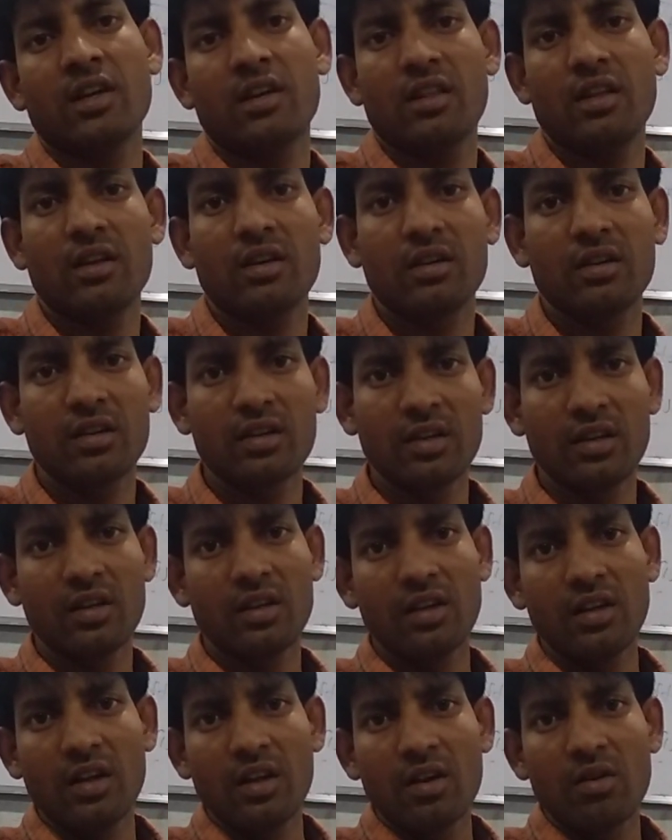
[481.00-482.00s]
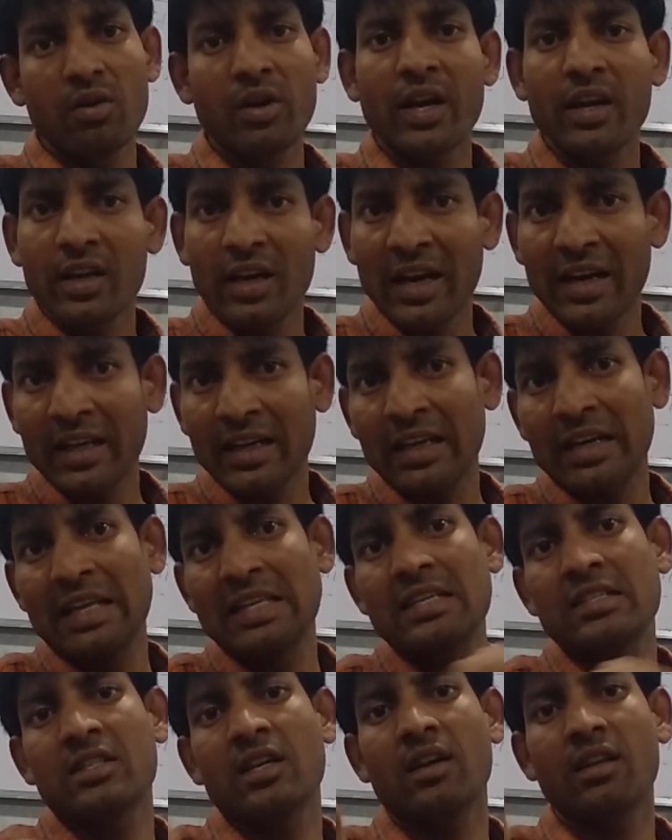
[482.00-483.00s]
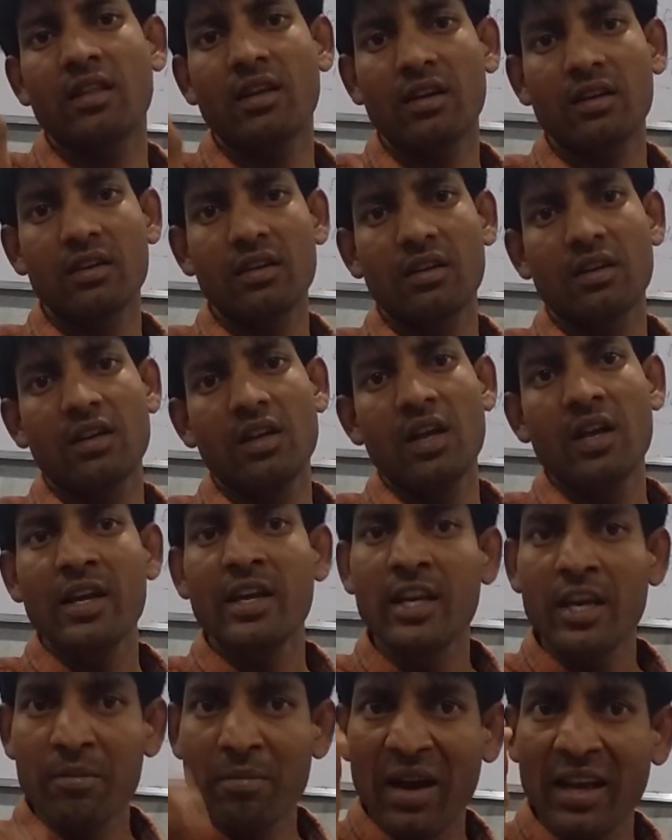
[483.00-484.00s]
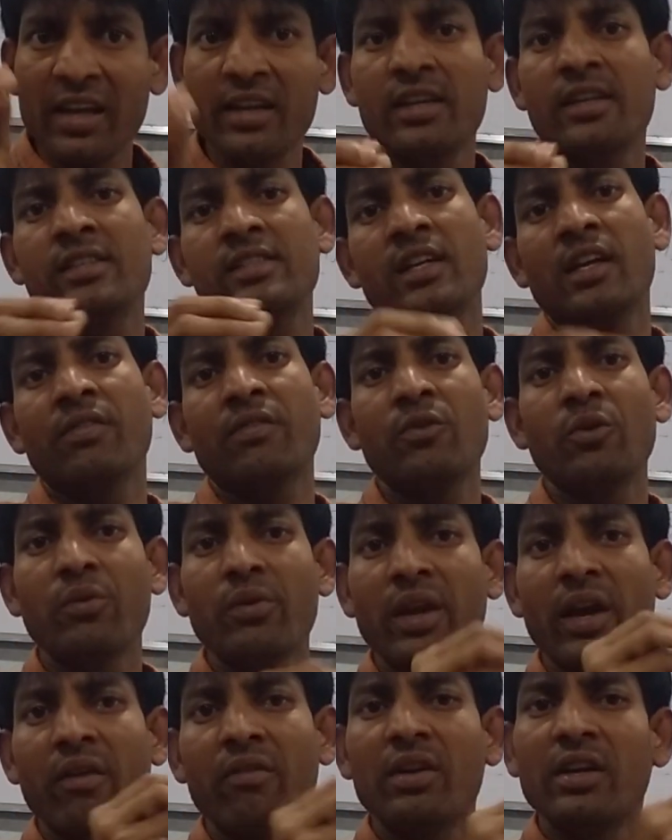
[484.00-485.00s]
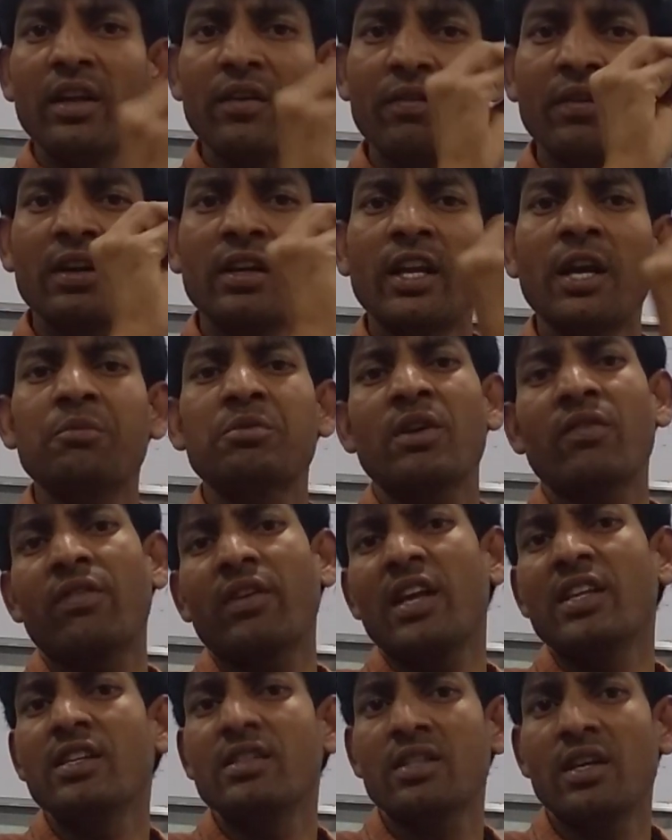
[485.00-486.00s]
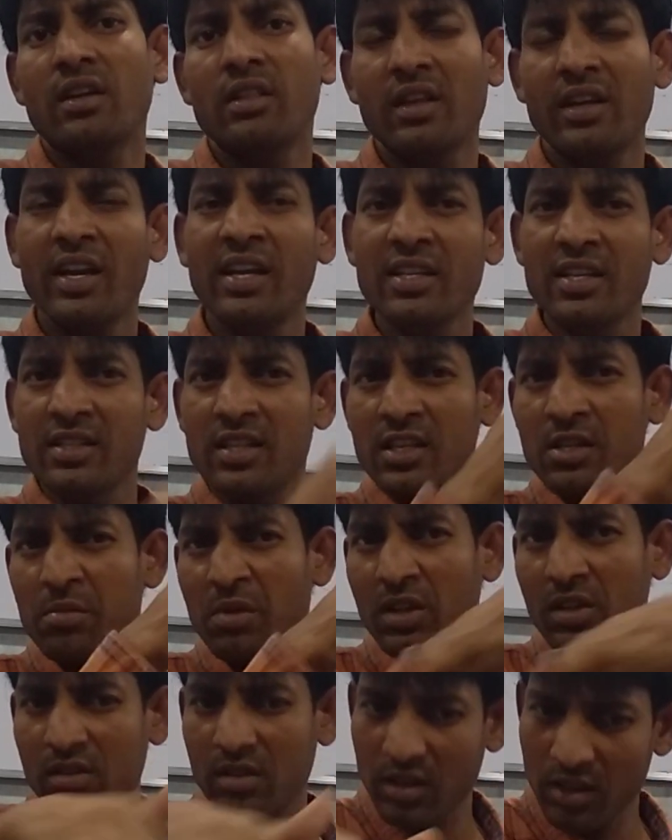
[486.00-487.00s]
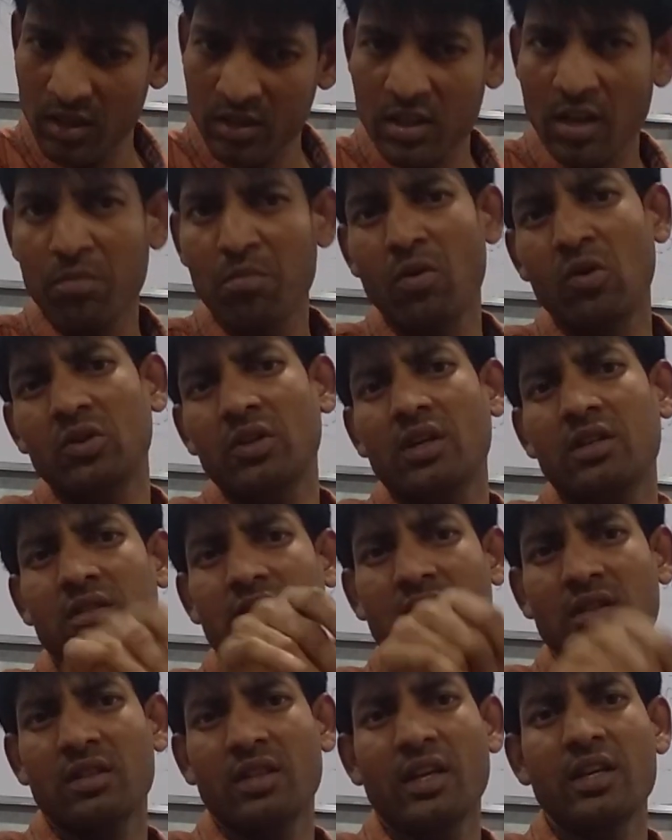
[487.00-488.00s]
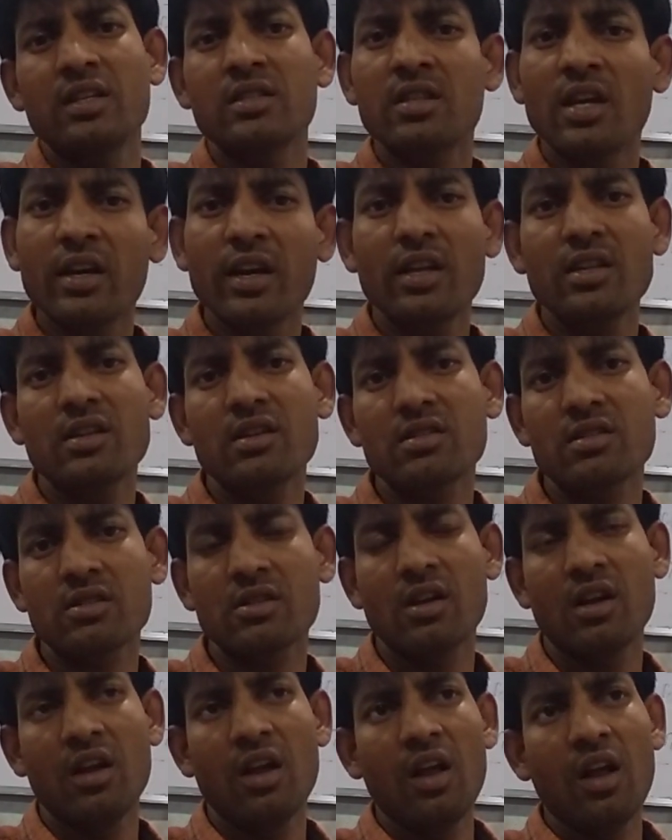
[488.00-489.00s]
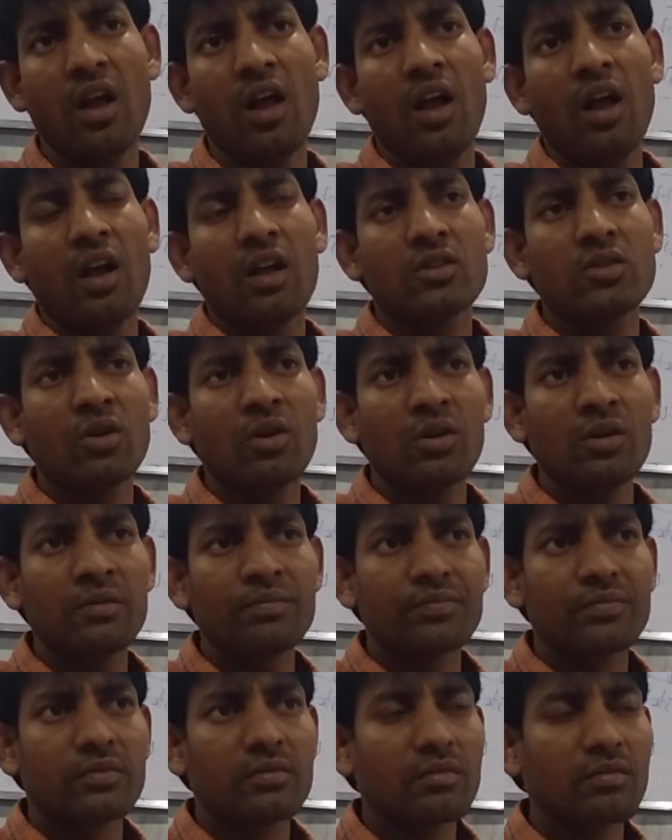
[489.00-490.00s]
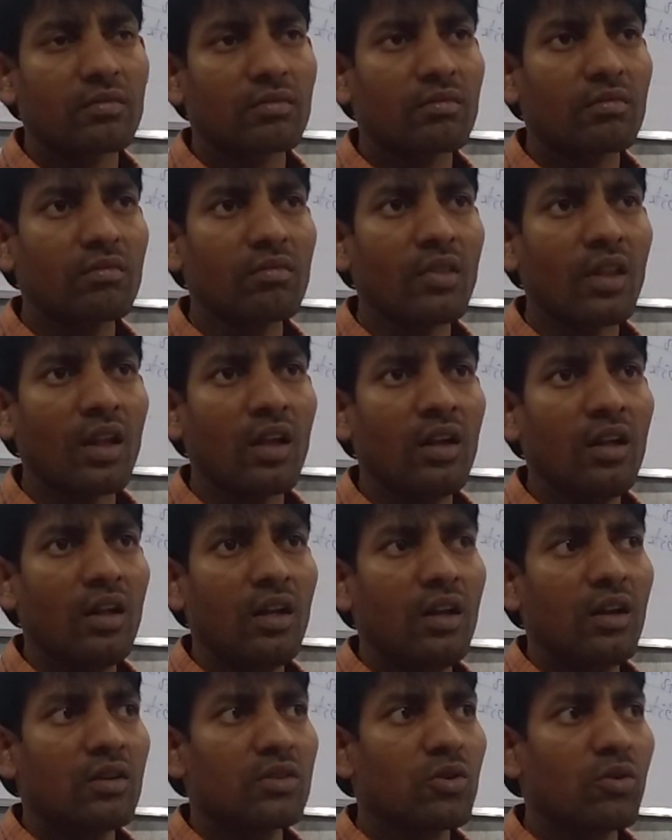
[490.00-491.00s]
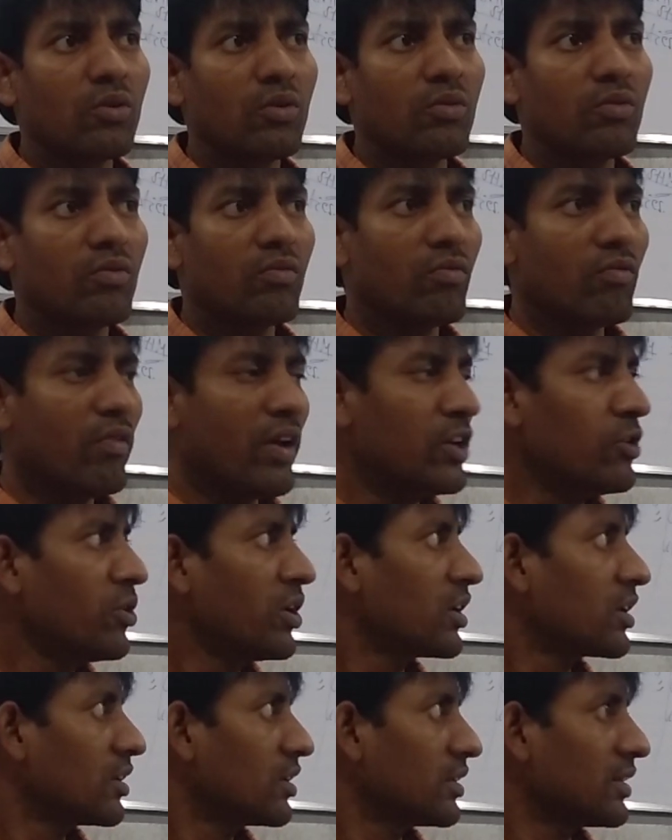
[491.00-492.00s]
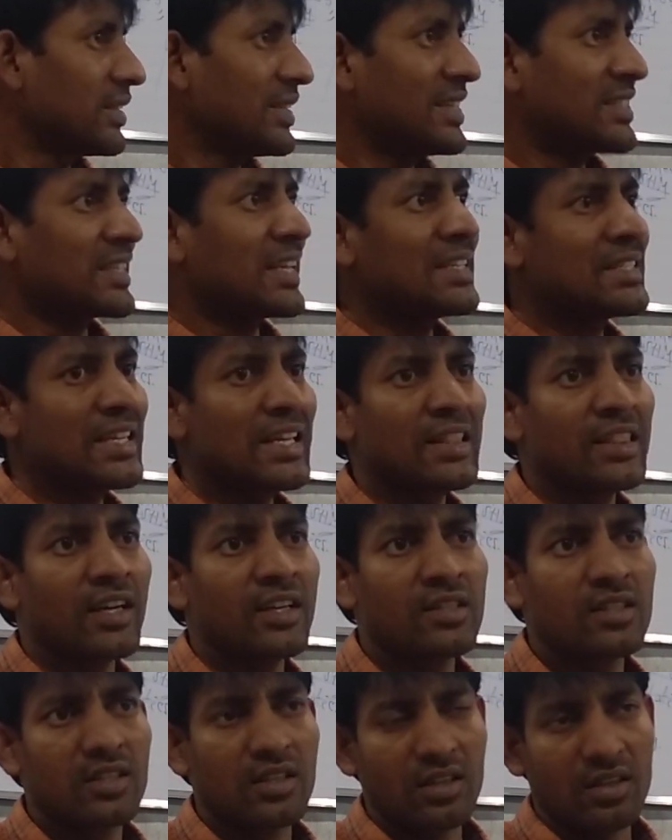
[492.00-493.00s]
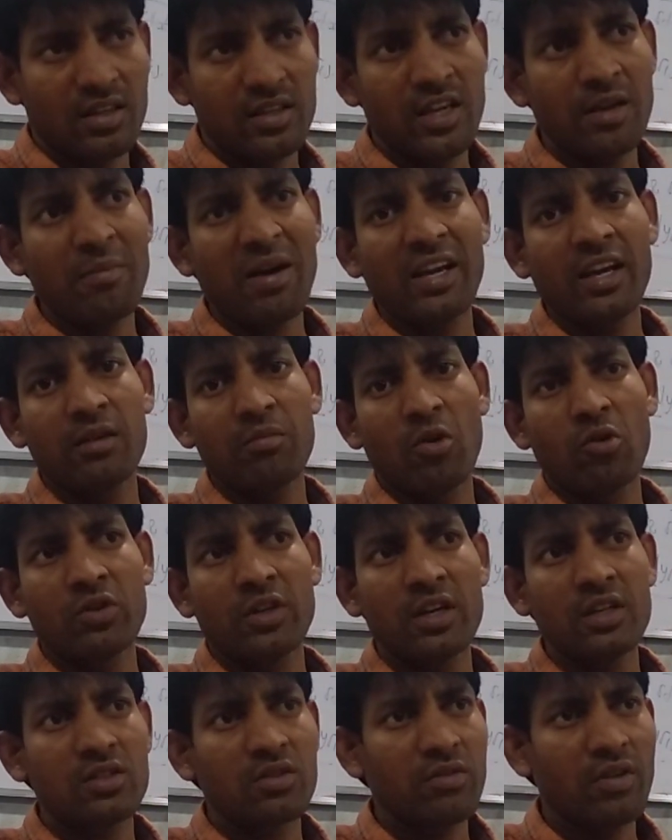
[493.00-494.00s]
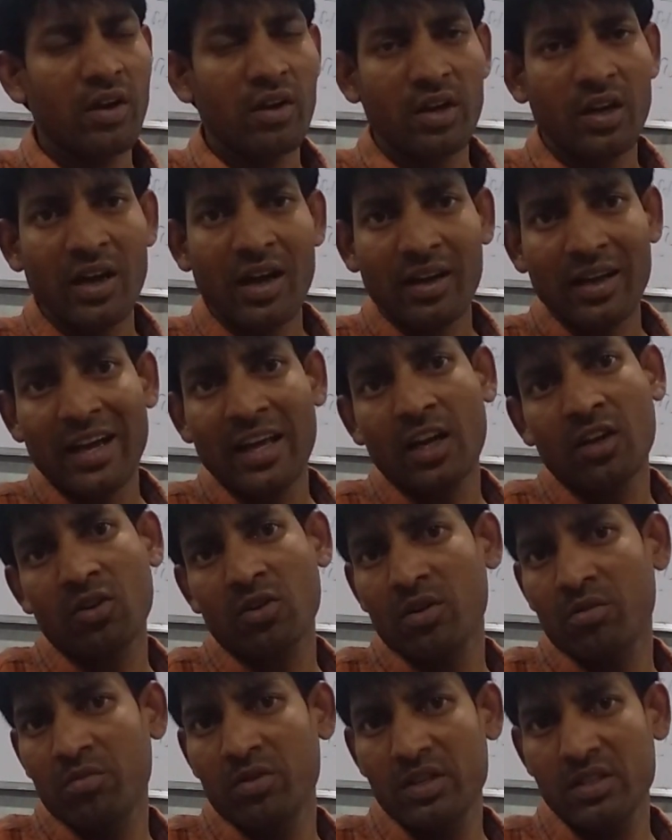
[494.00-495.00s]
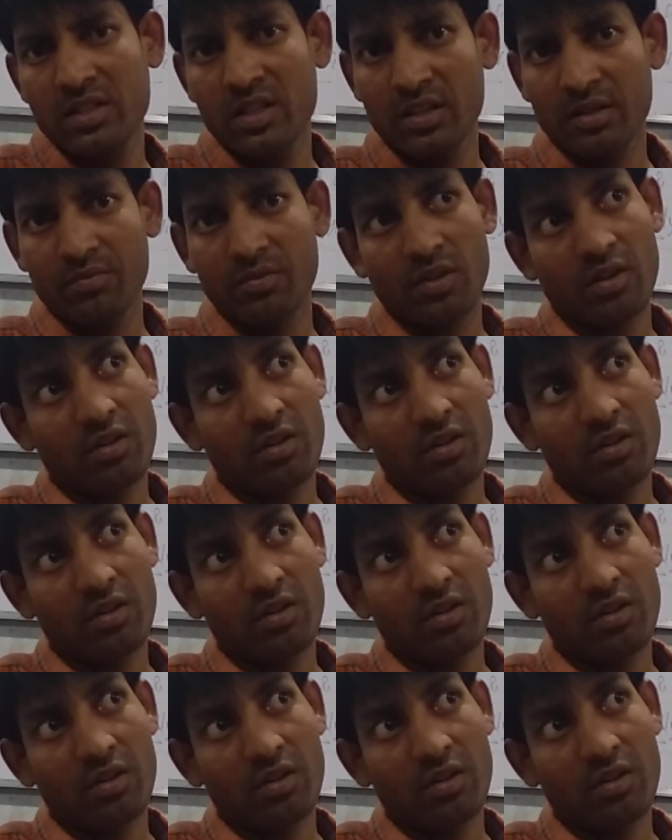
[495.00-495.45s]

are there. Okay, Ladakh ranges are there. In Himalayan itself, we have different types of ranges are there. Ranges is a series of mountains. That is the ranges. So when you are discussing that Himalayan mountains, we have Karakoram is there,